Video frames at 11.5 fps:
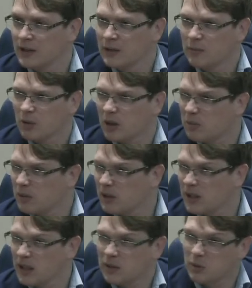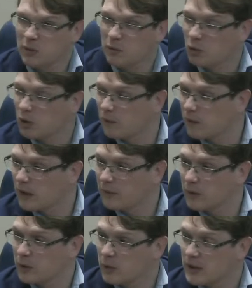probably about four or five
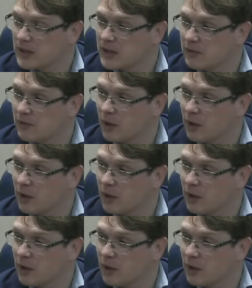requests